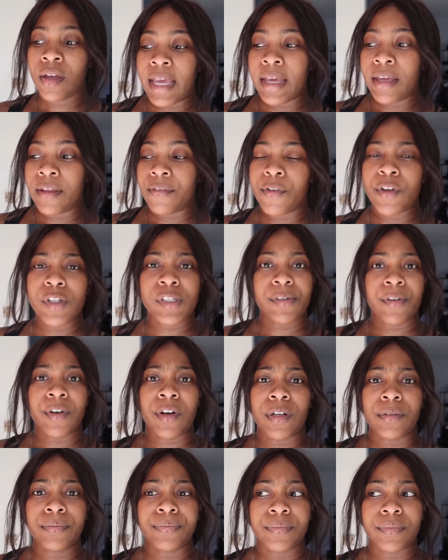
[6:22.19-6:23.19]
And first of
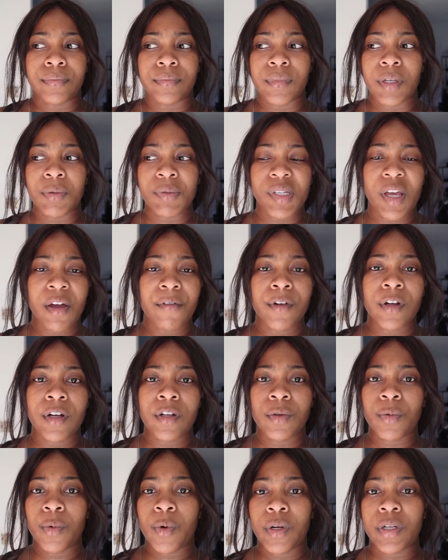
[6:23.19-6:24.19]
all, it was covered
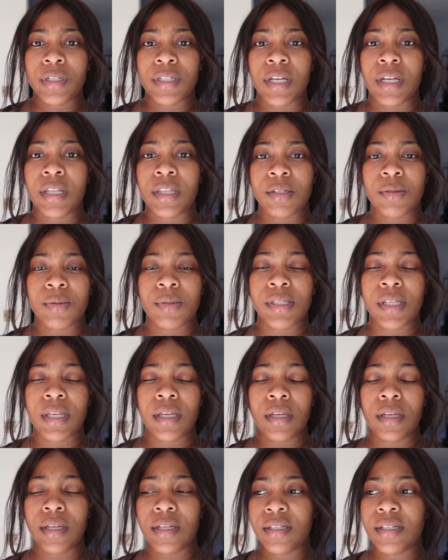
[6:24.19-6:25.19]
under warranty and this was
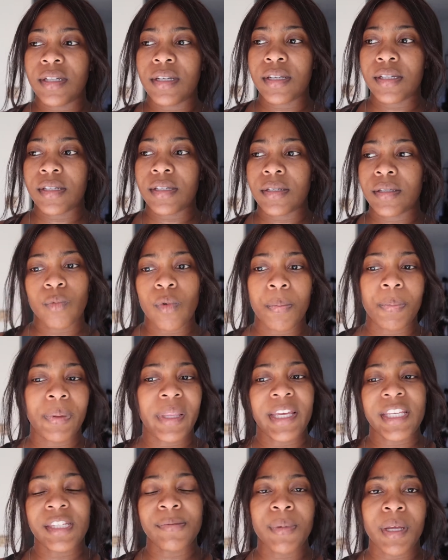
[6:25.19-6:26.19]
the easiest
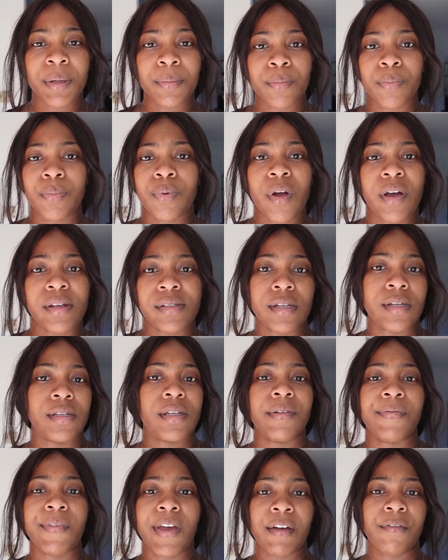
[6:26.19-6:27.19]
replacement
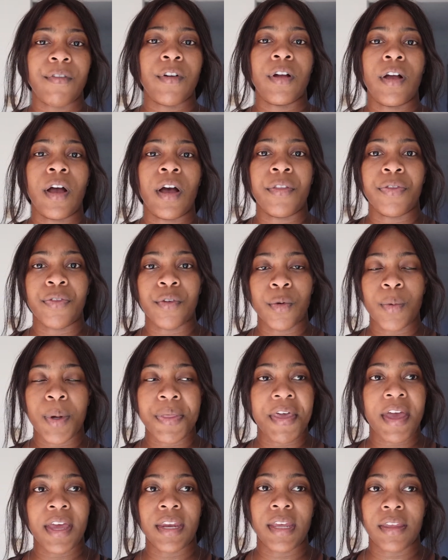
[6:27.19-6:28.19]
process I've ever gone through
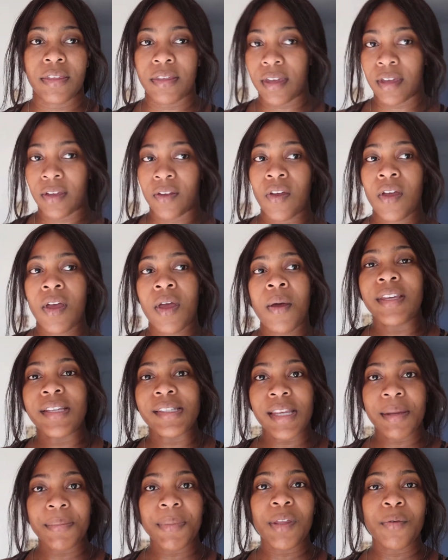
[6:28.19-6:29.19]
with anything. They
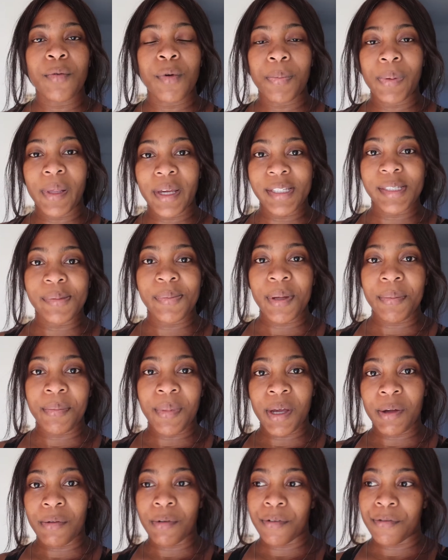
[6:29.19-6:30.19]
sent me the replacement
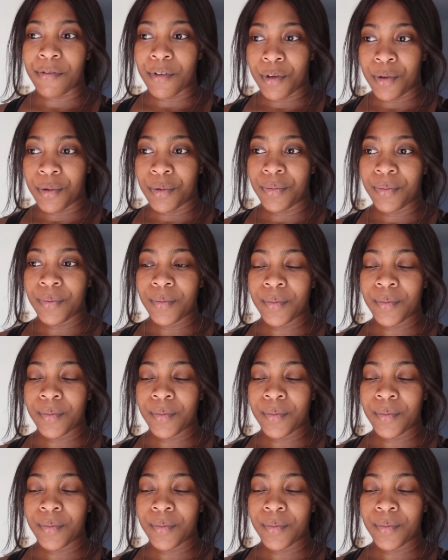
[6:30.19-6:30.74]
microphone.